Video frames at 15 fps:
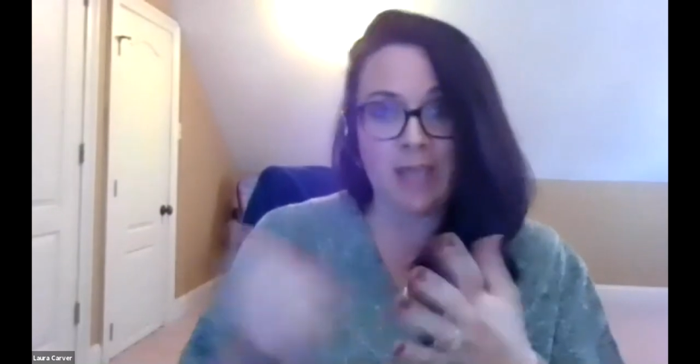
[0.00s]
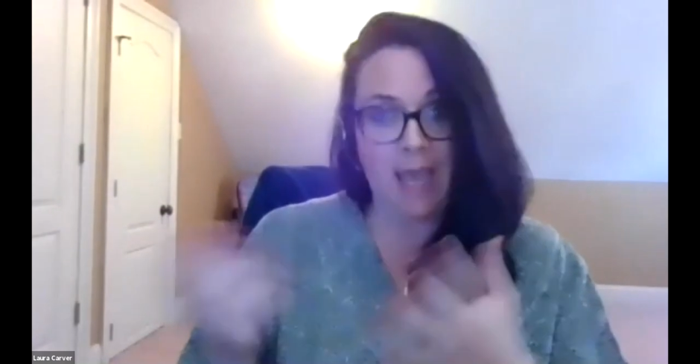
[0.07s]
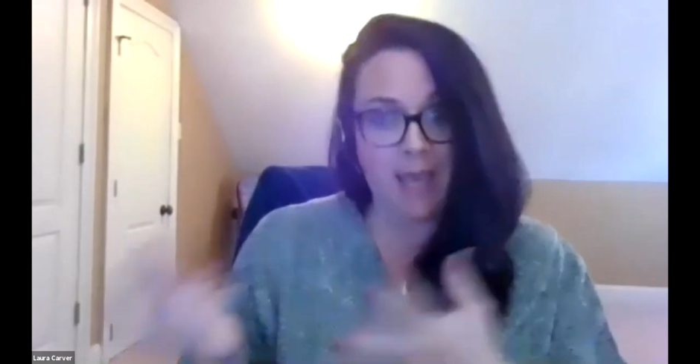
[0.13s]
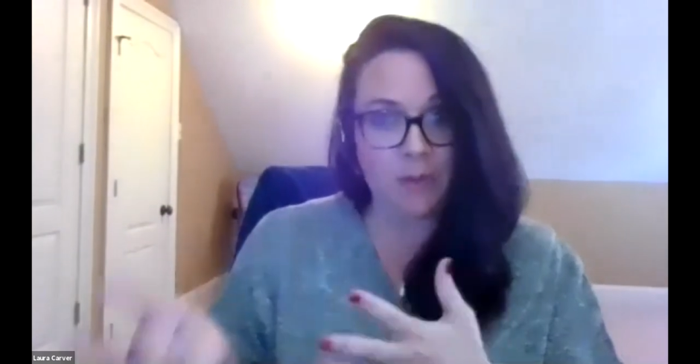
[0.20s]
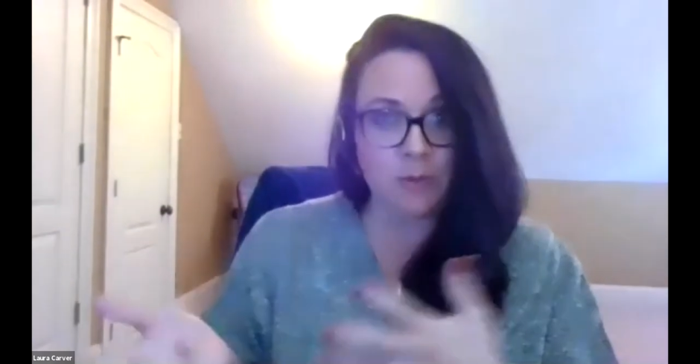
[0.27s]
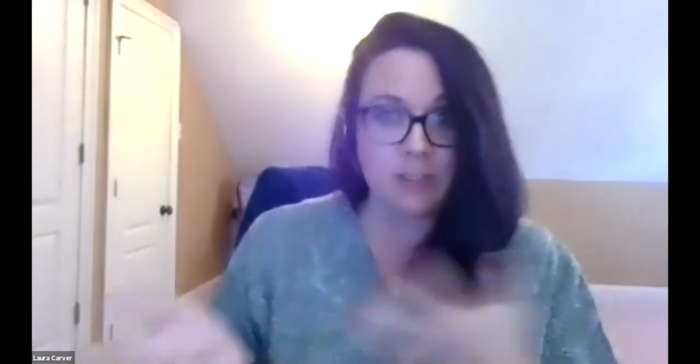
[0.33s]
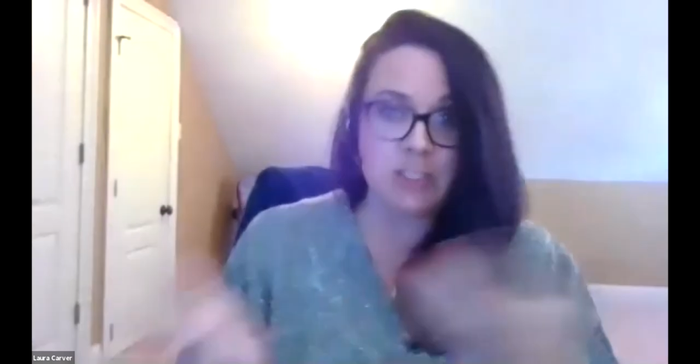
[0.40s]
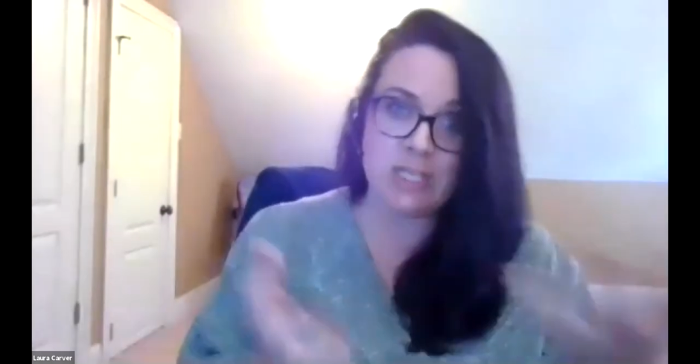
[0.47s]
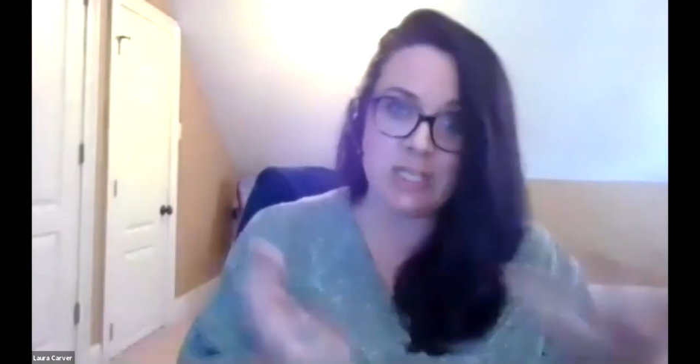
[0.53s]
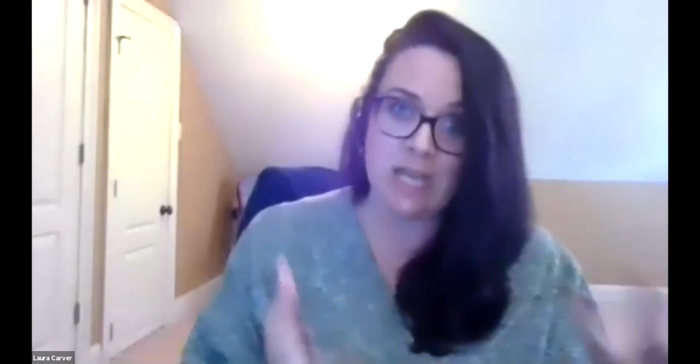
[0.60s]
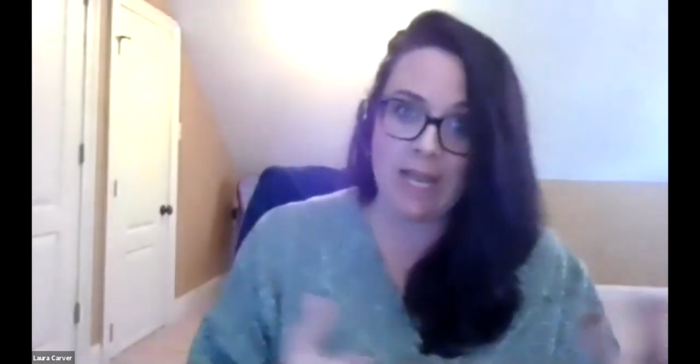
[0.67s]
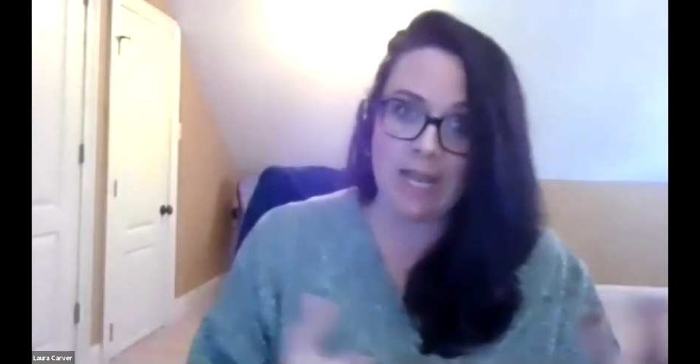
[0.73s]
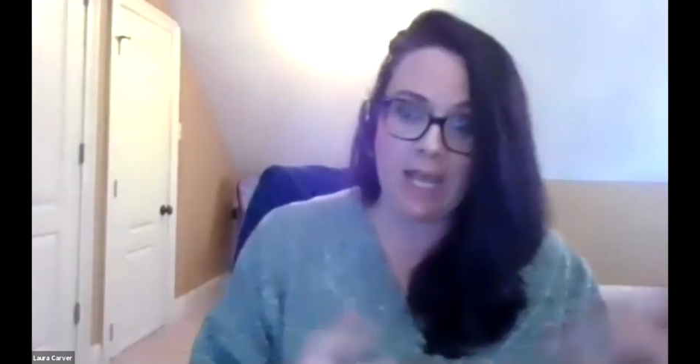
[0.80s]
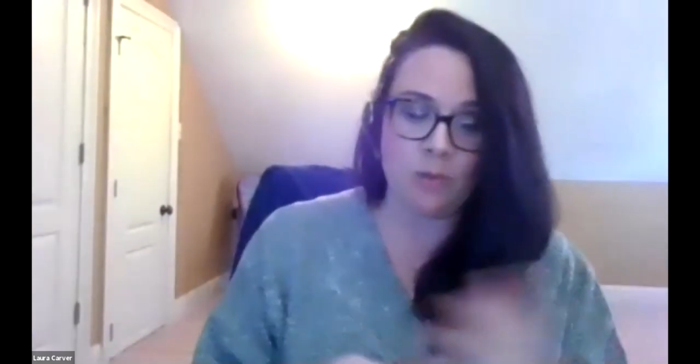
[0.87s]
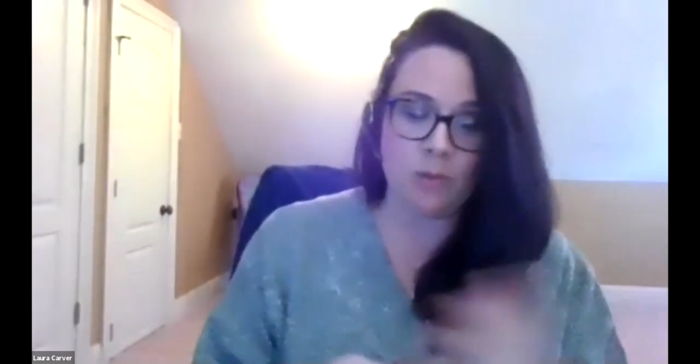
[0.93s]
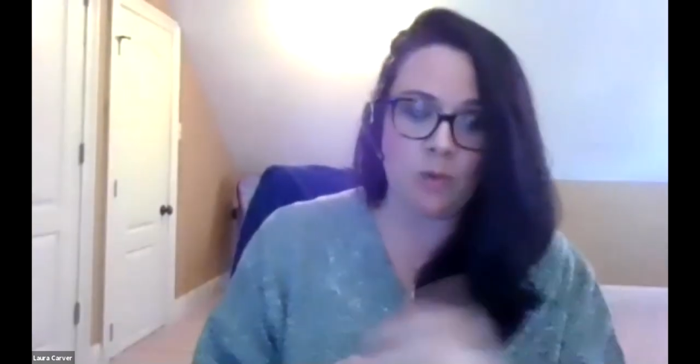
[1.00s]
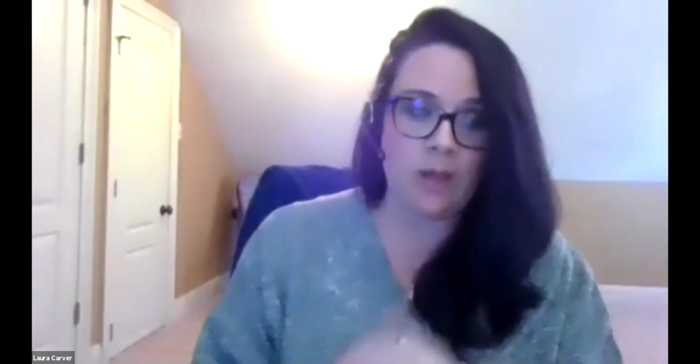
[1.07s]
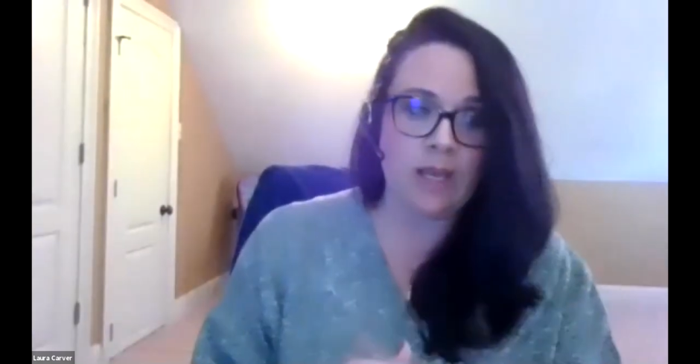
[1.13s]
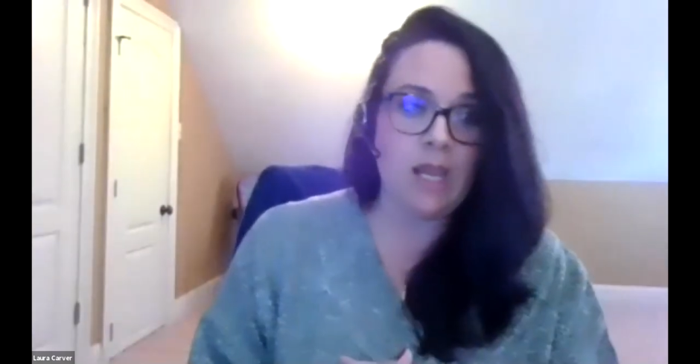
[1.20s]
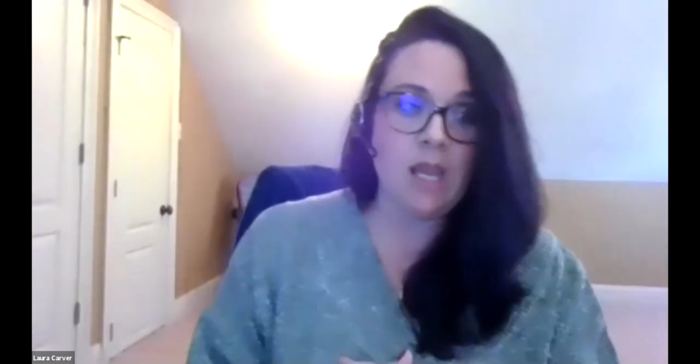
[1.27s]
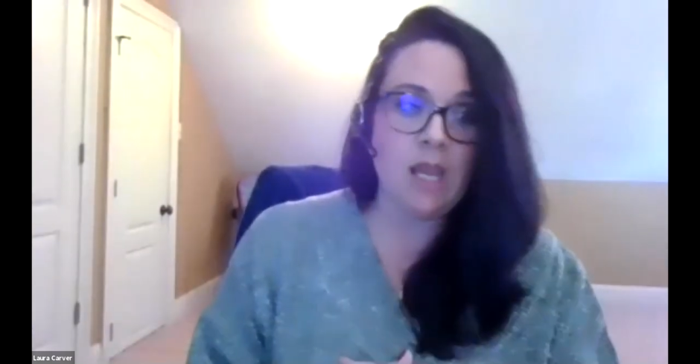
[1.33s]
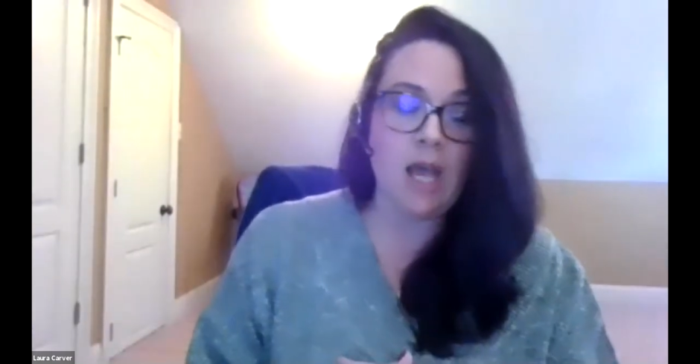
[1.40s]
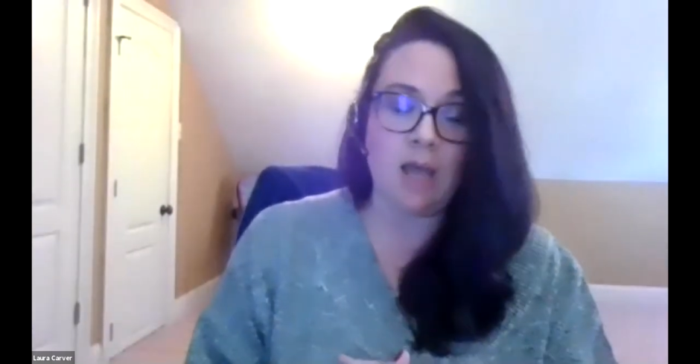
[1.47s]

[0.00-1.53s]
add one? Do you not add one?